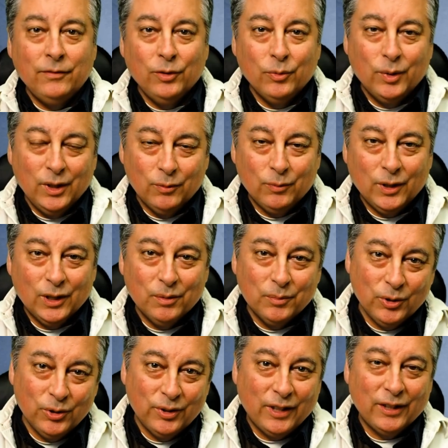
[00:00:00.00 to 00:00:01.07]
everyone, and welcome
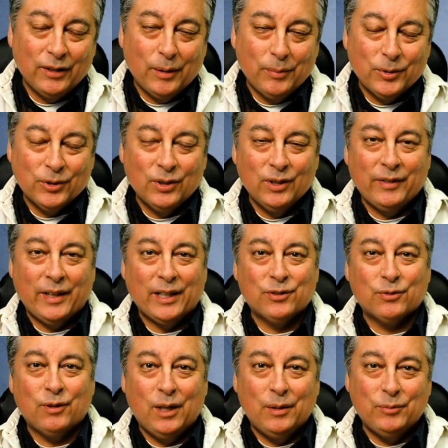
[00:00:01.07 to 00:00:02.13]
to another episode of
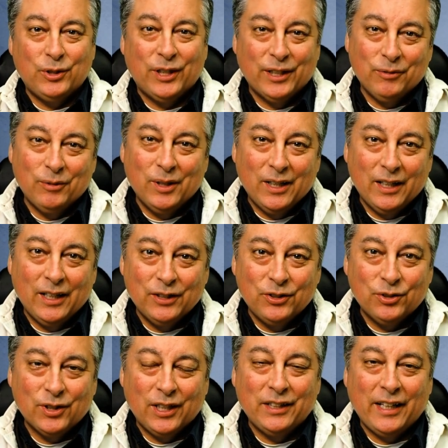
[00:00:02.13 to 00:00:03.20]
Ask Rob Trek, where I
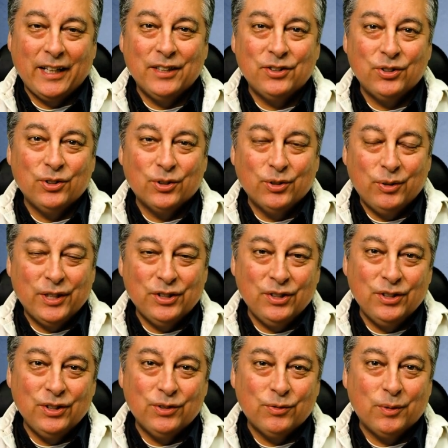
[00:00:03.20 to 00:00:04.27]
try to answer your
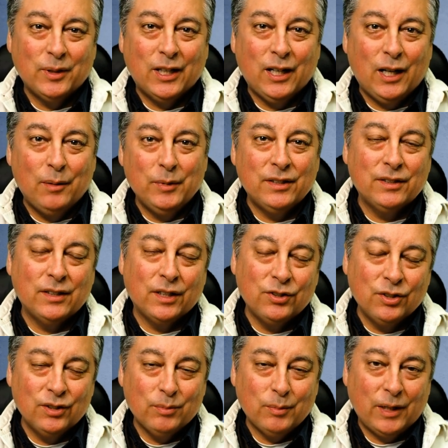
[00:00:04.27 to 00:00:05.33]
questions from the comment
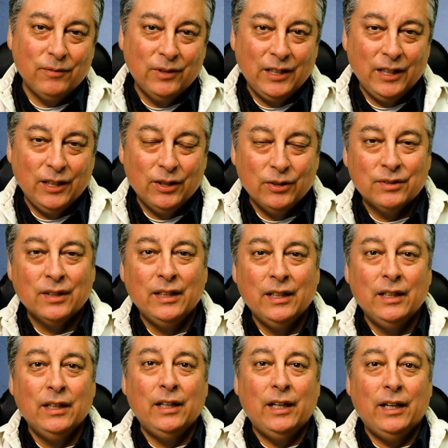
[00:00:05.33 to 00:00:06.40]
sections of my videos.
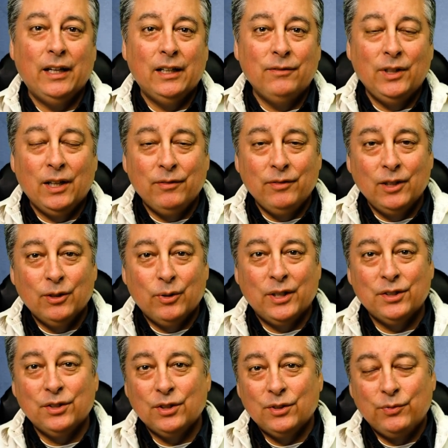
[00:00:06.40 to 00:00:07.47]
And if you have any
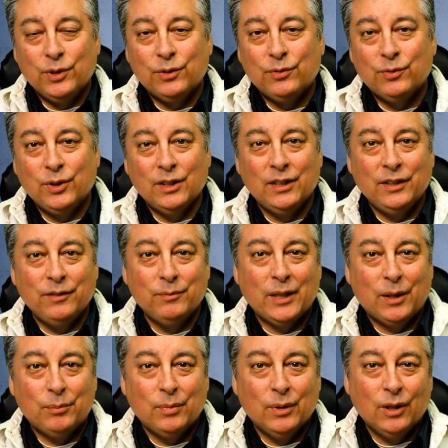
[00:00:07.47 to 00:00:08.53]
questions, feel free to leave them
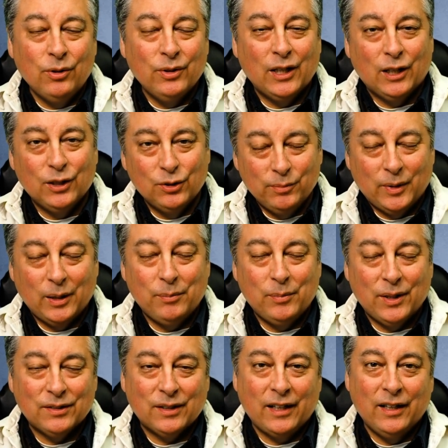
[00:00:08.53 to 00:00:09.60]
down below and I'll do my
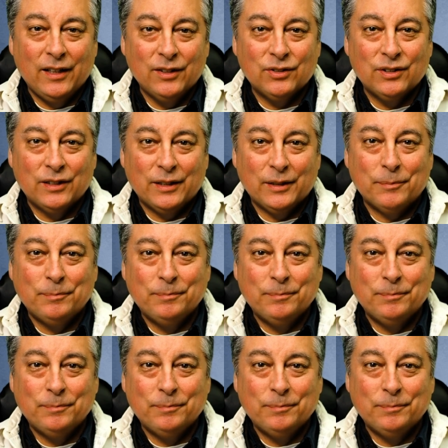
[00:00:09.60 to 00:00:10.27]
best to answer them.